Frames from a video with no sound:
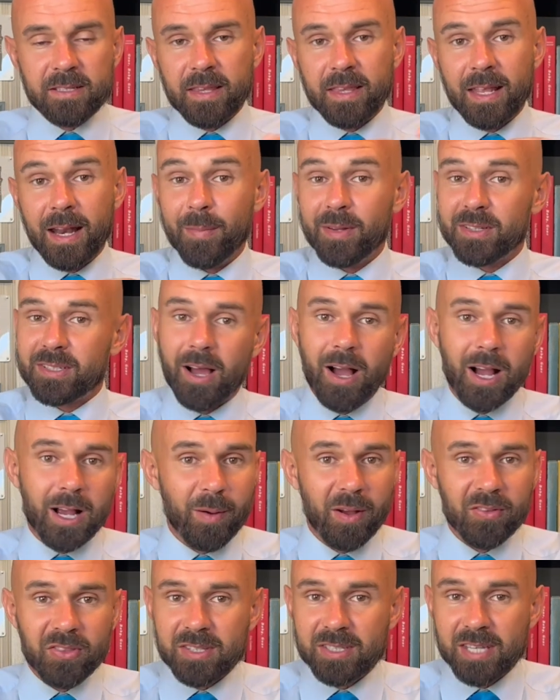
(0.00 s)
And then I'm going to talk
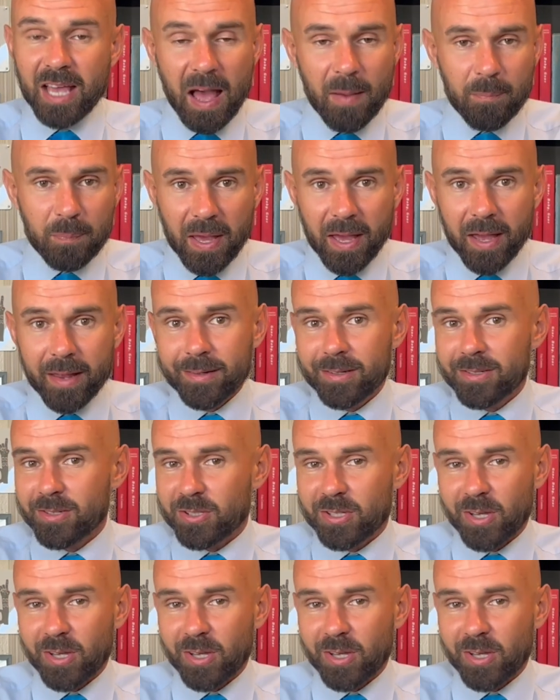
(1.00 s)
about the top end because